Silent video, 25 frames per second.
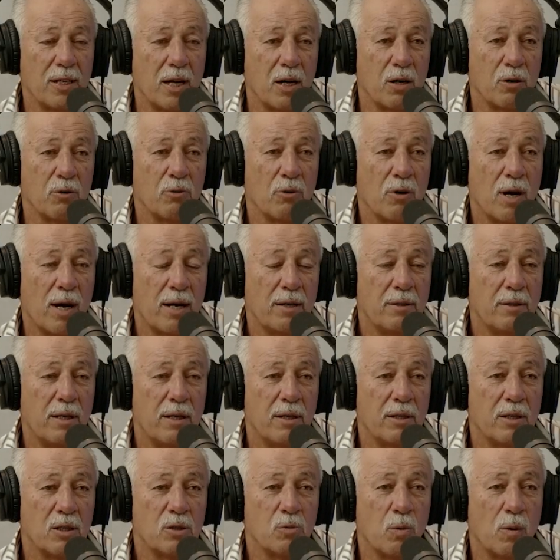ingrained
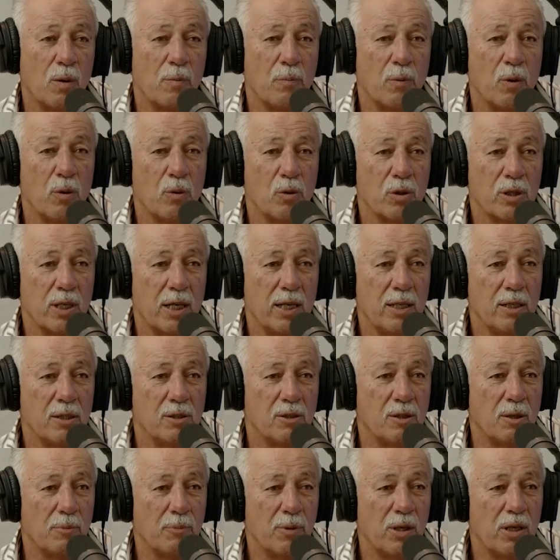in us when we were
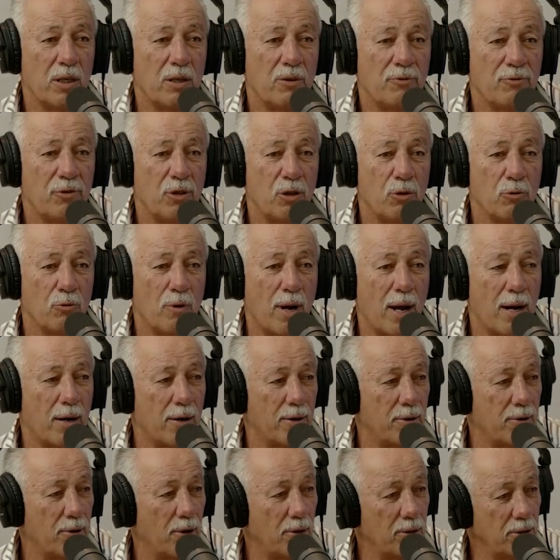kids. I mean, if you
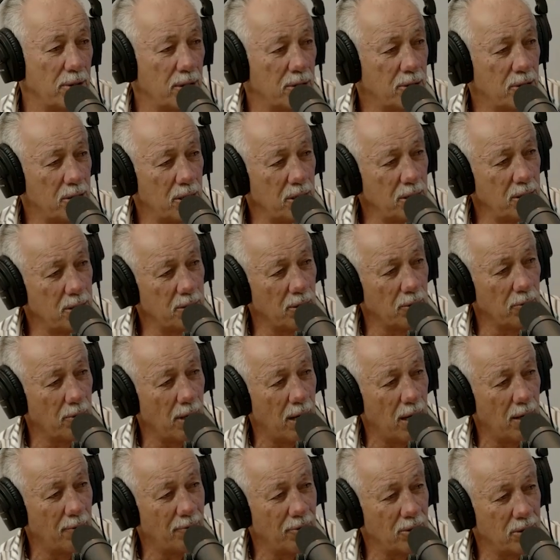ratted on your sister
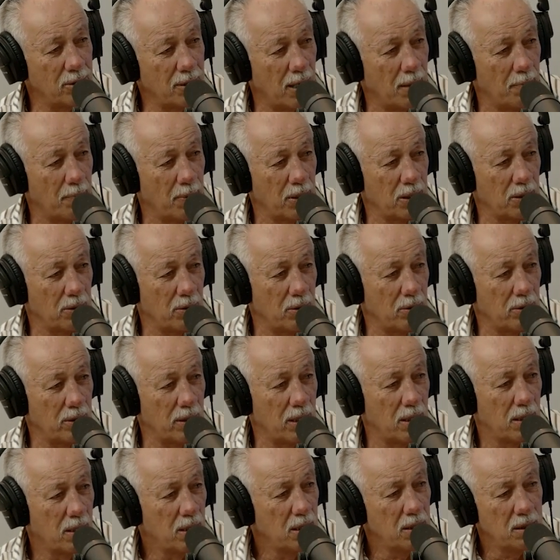over something, you
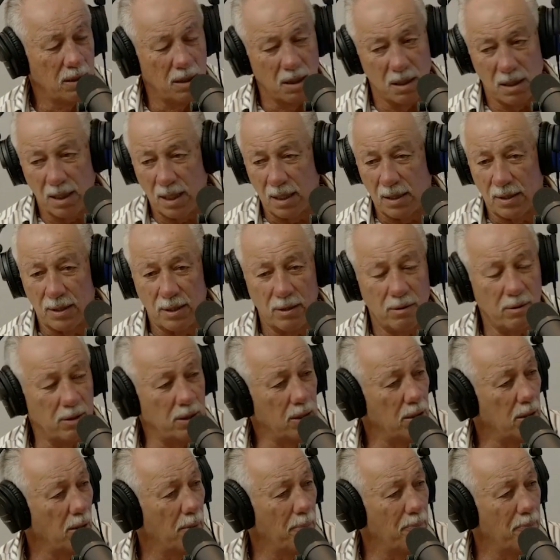didn't do it.
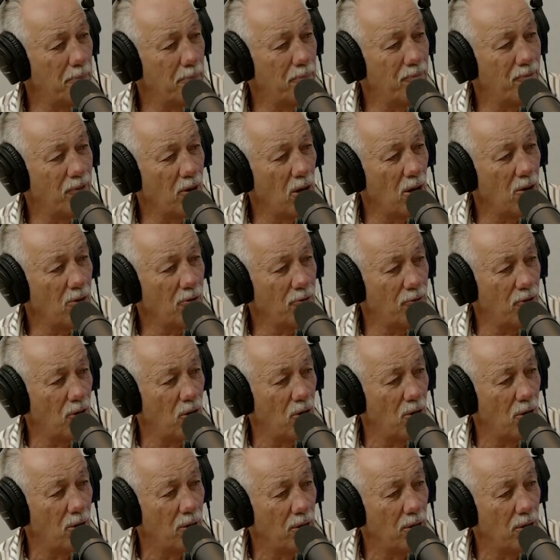You got flogged for it.